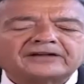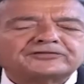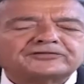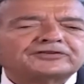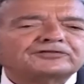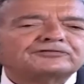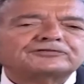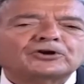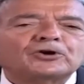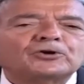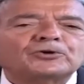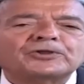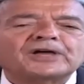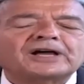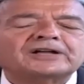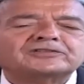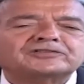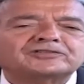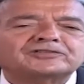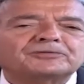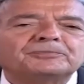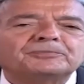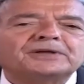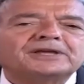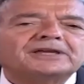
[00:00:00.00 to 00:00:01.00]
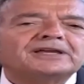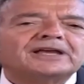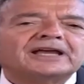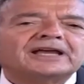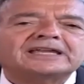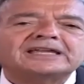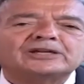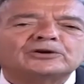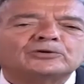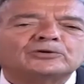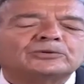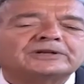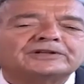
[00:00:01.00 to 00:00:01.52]
has told that to me. I
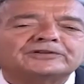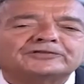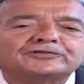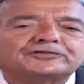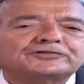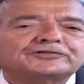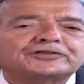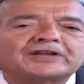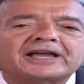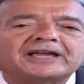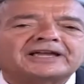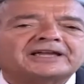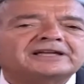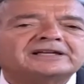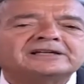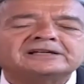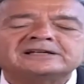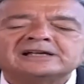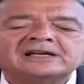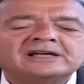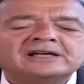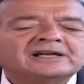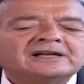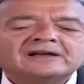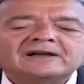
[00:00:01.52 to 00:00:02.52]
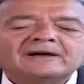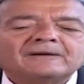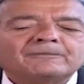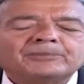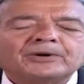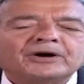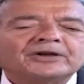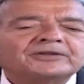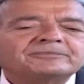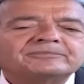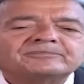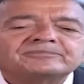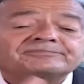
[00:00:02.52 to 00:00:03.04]
hear what he's saying.
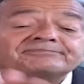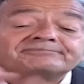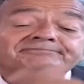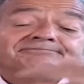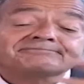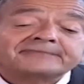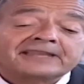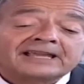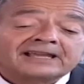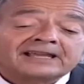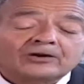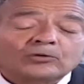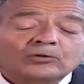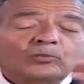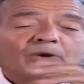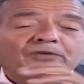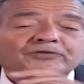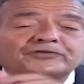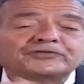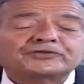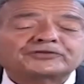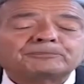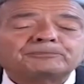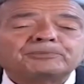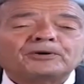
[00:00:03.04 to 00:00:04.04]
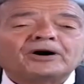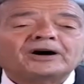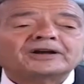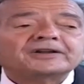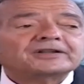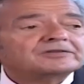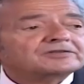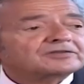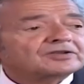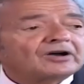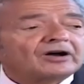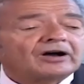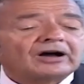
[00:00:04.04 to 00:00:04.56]
But once upon
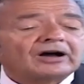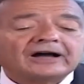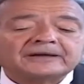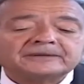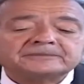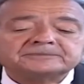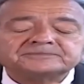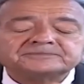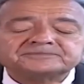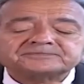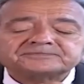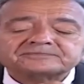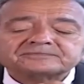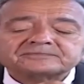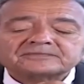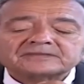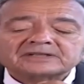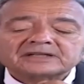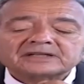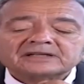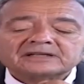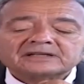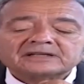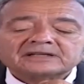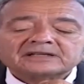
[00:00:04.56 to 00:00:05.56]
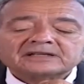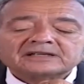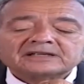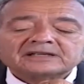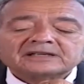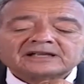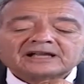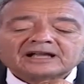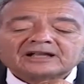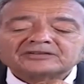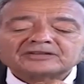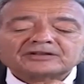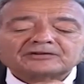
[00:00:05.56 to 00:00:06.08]
a time,
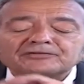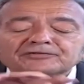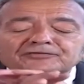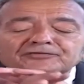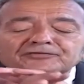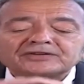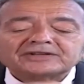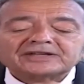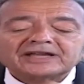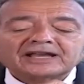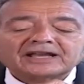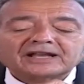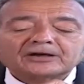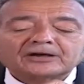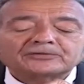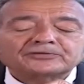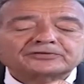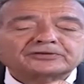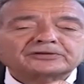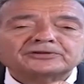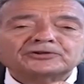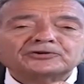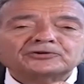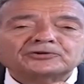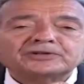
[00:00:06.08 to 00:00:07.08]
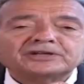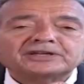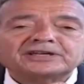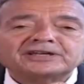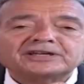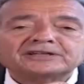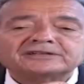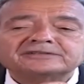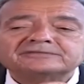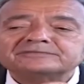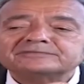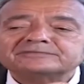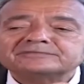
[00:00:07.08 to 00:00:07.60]
I'll never forget, I was a little
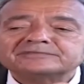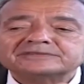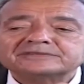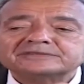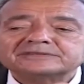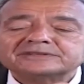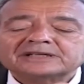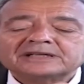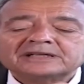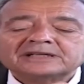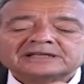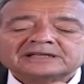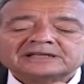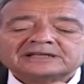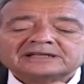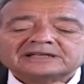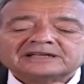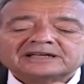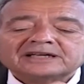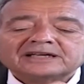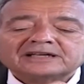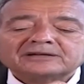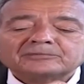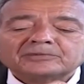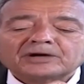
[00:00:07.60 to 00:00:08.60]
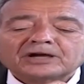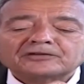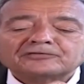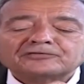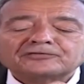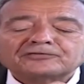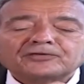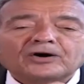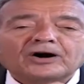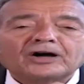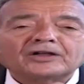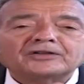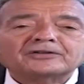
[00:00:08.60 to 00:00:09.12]
kid. And my
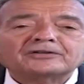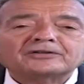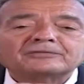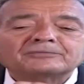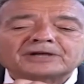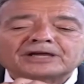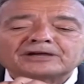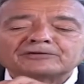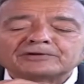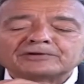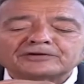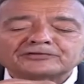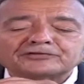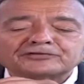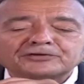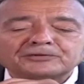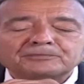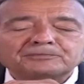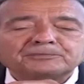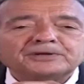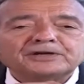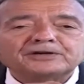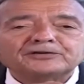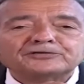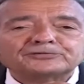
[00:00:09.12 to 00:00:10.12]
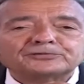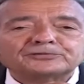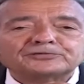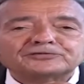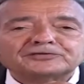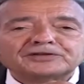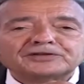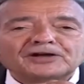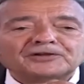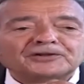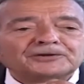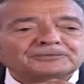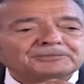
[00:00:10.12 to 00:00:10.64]
father, may rest in peace, was
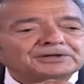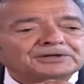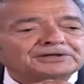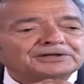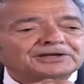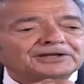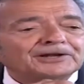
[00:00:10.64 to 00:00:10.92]
telling me,